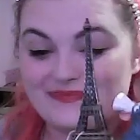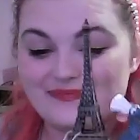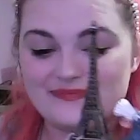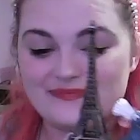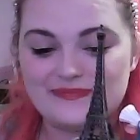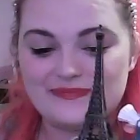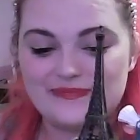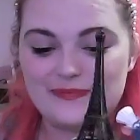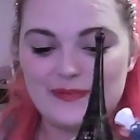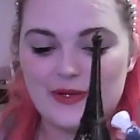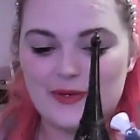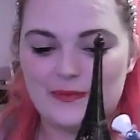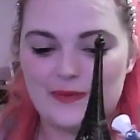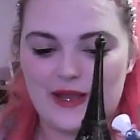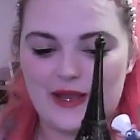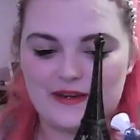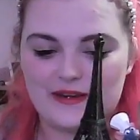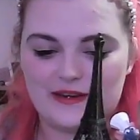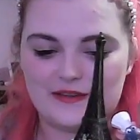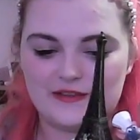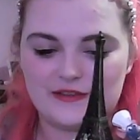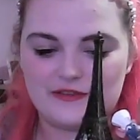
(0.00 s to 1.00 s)
We went
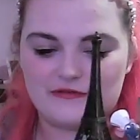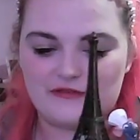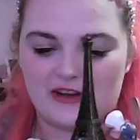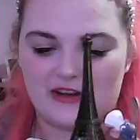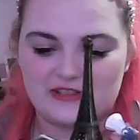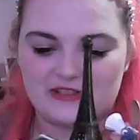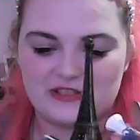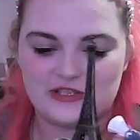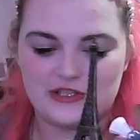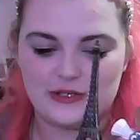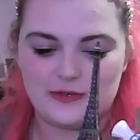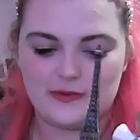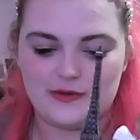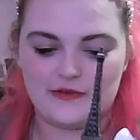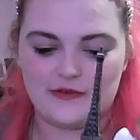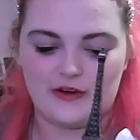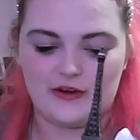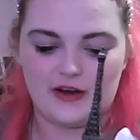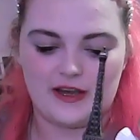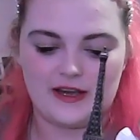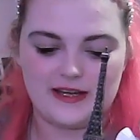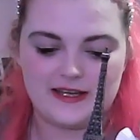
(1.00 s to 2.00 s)
on the Ratatouille
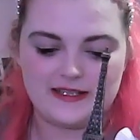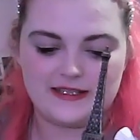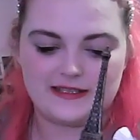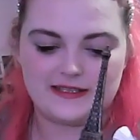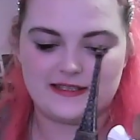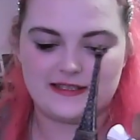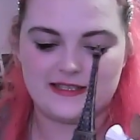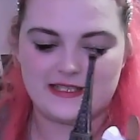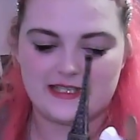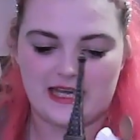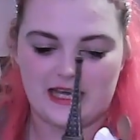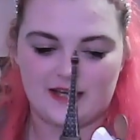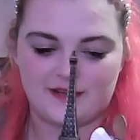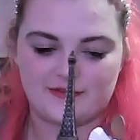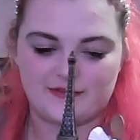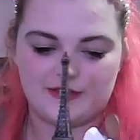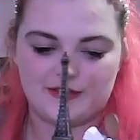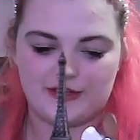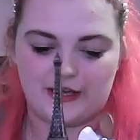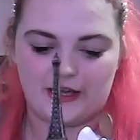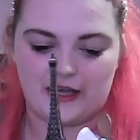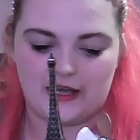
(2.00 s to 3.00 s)
ride. And then
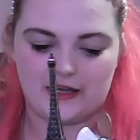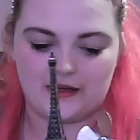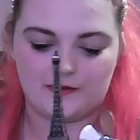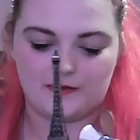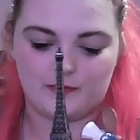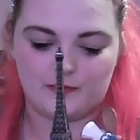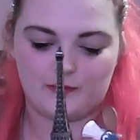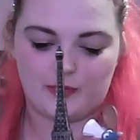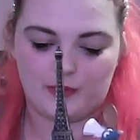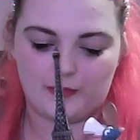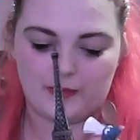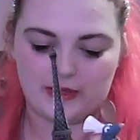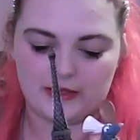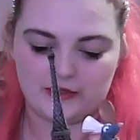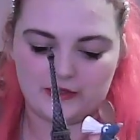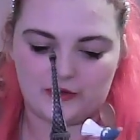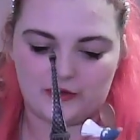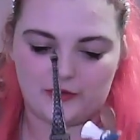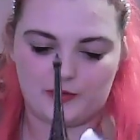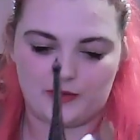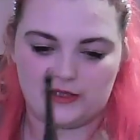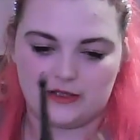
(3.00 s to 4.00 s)
after, we went
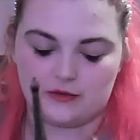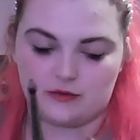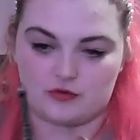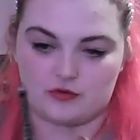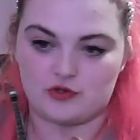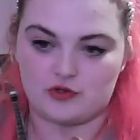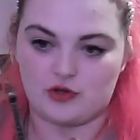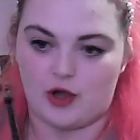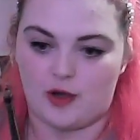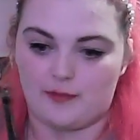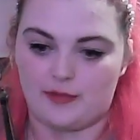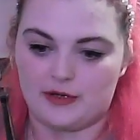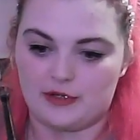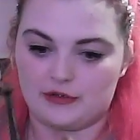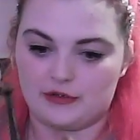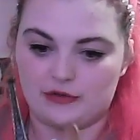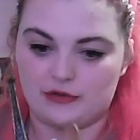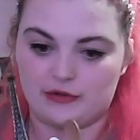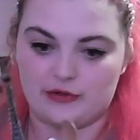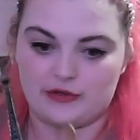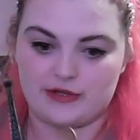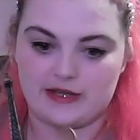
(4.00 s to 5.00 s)
into a little shop and I
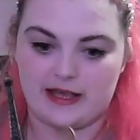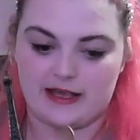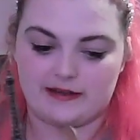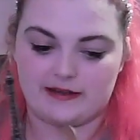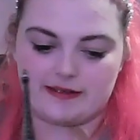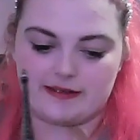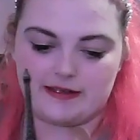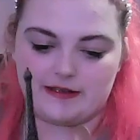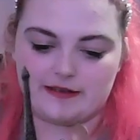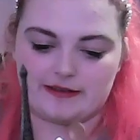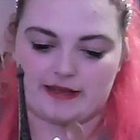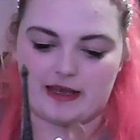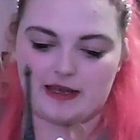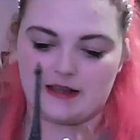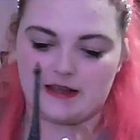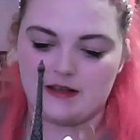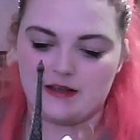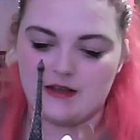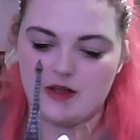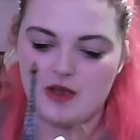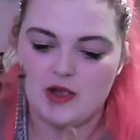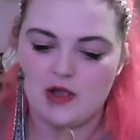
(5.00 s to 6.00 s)
saw this. And I was like,
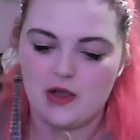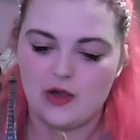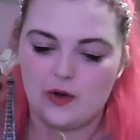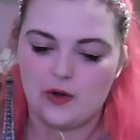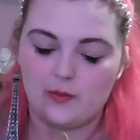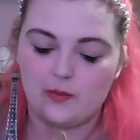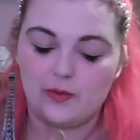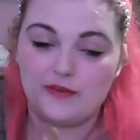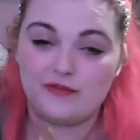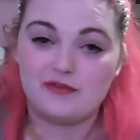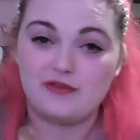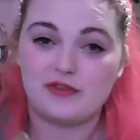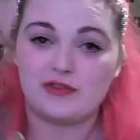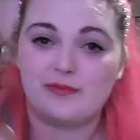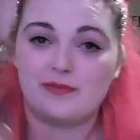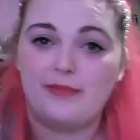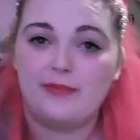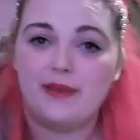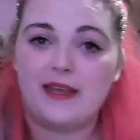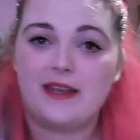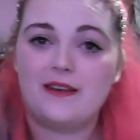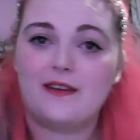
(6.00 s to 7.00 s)
we've just
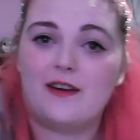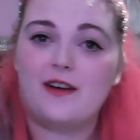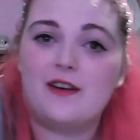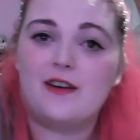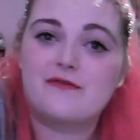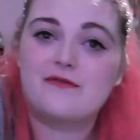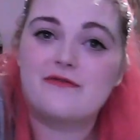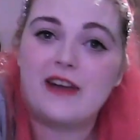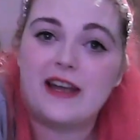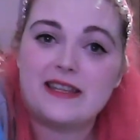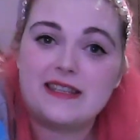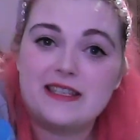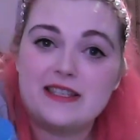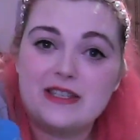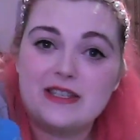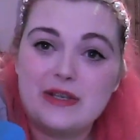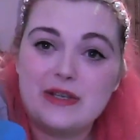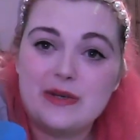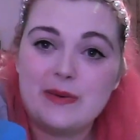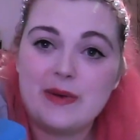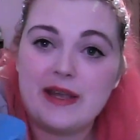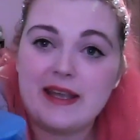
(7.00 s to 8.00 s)
been on
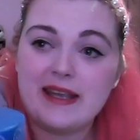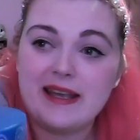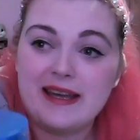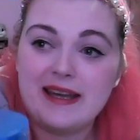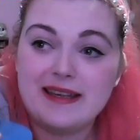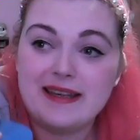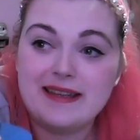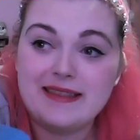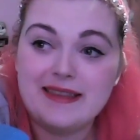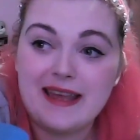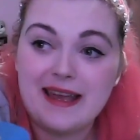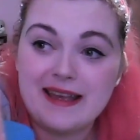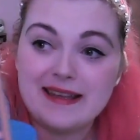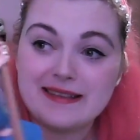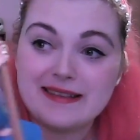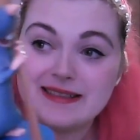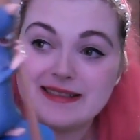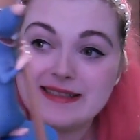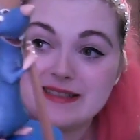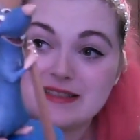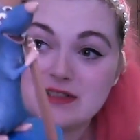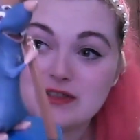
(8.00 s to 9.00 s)
Ratatouille and there's a
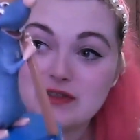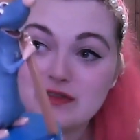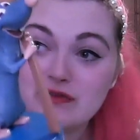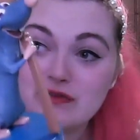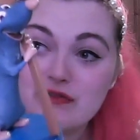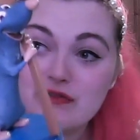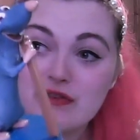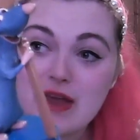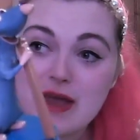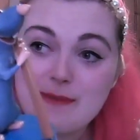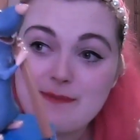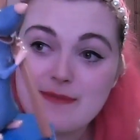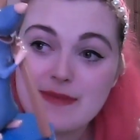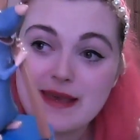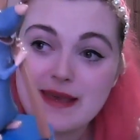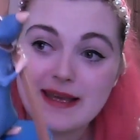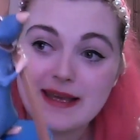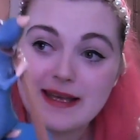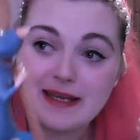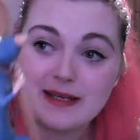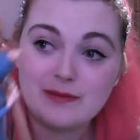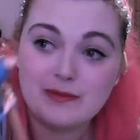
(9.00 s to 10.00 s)
little
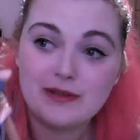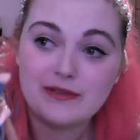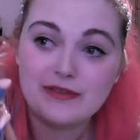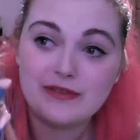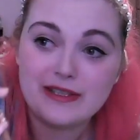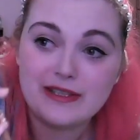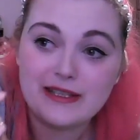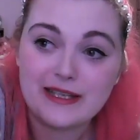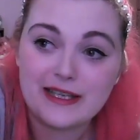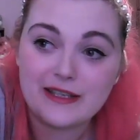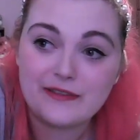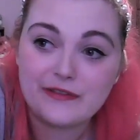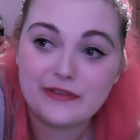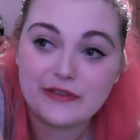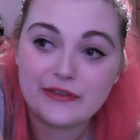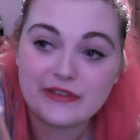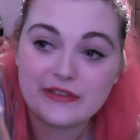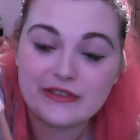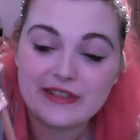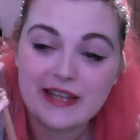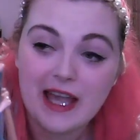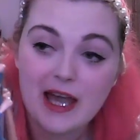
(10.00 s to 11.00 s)
Remy with an Eiffel
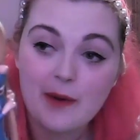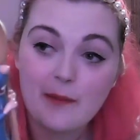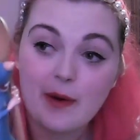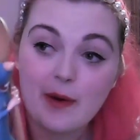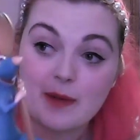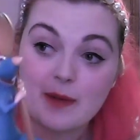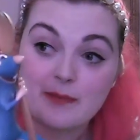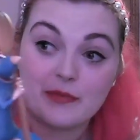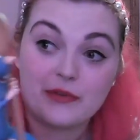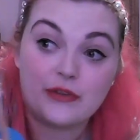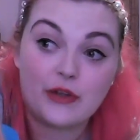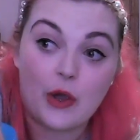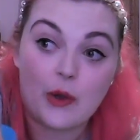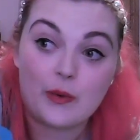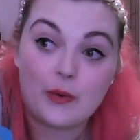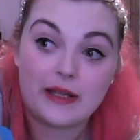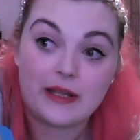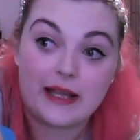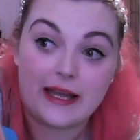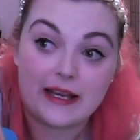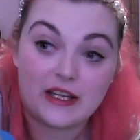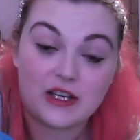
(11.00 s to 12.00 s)
Tower. I'm so
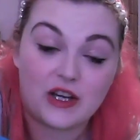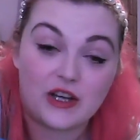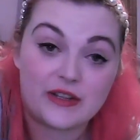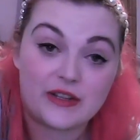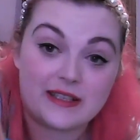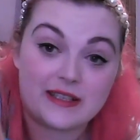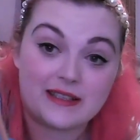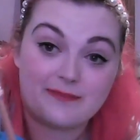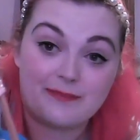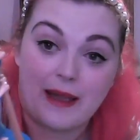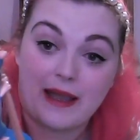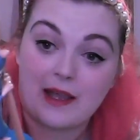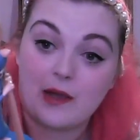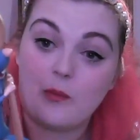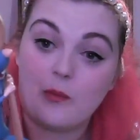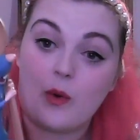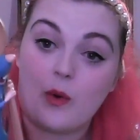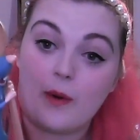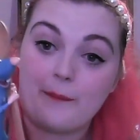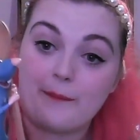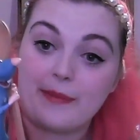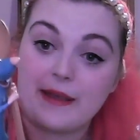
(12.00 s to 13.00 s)
glad I got this back in
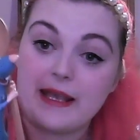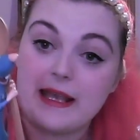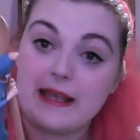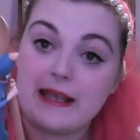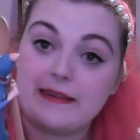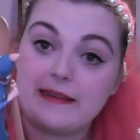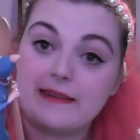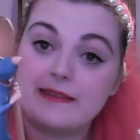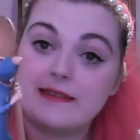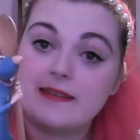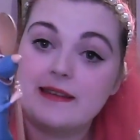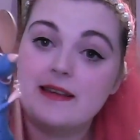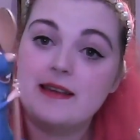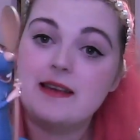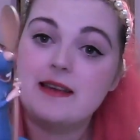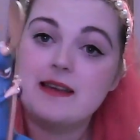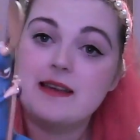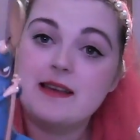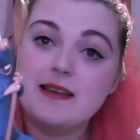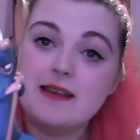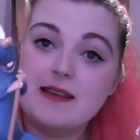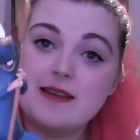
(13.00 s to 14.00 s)
one piece.
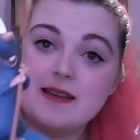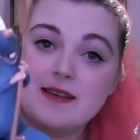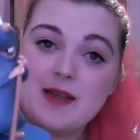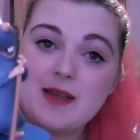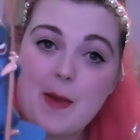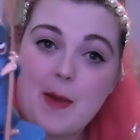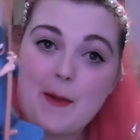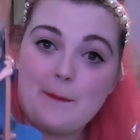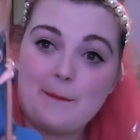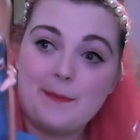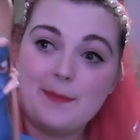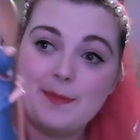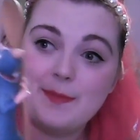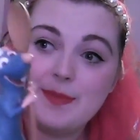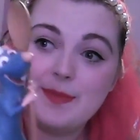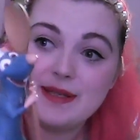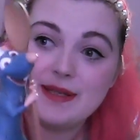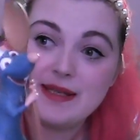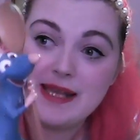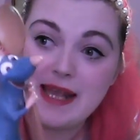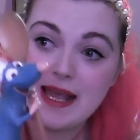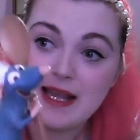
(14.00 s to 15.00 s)
But
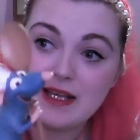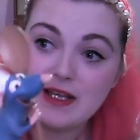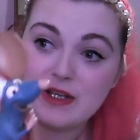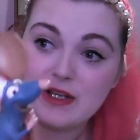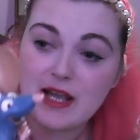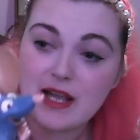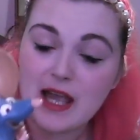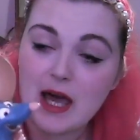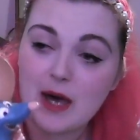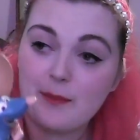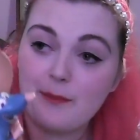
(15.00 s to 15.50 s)
yeah, look how